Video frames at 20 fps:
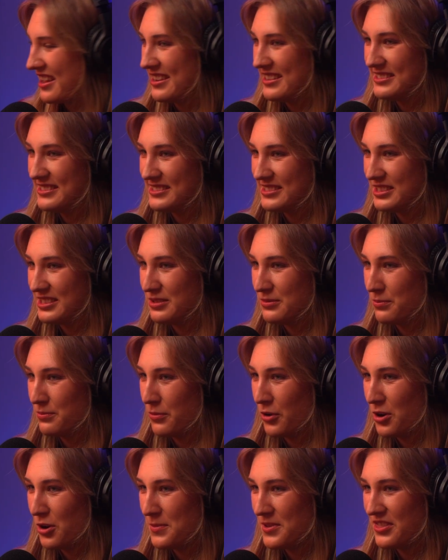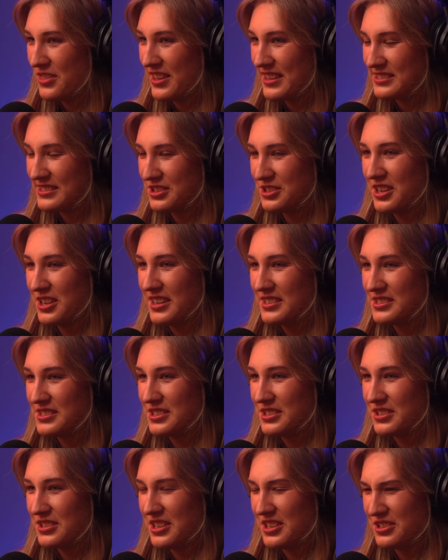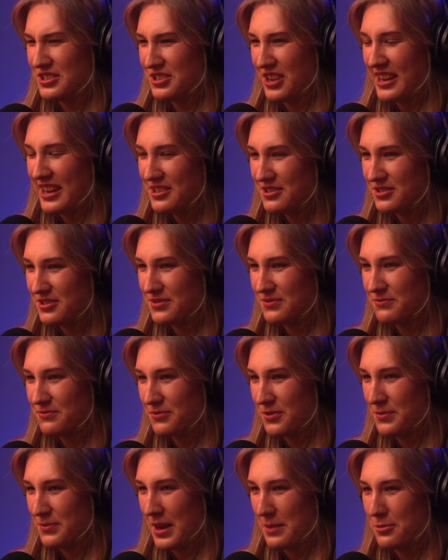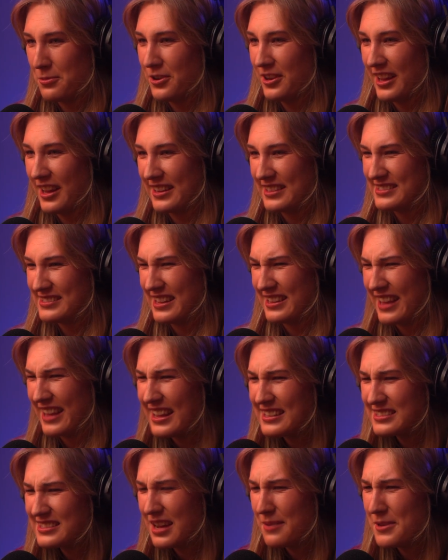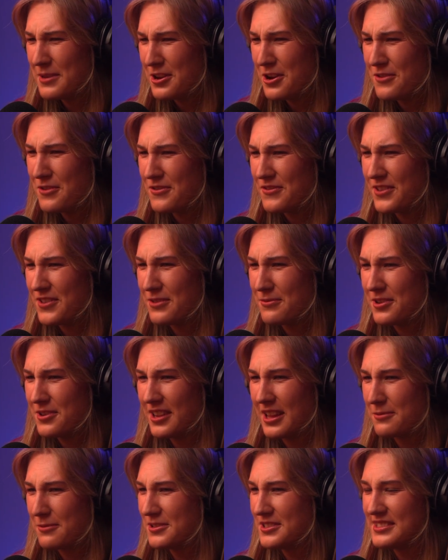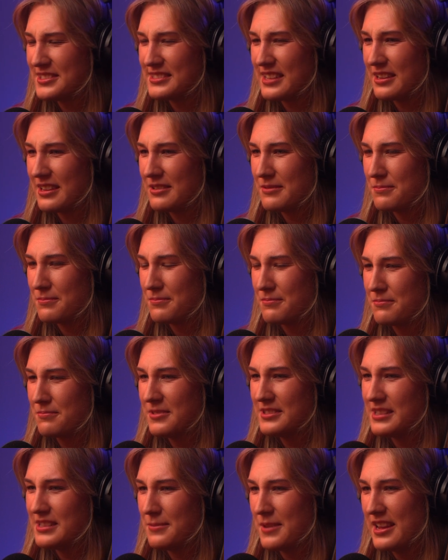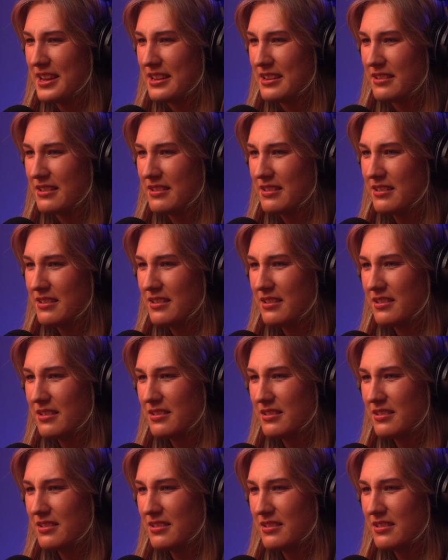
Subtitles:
instant moment, there's a chance it changes from that point. Like, is there gas coming off of it? What does that mean? Yeah,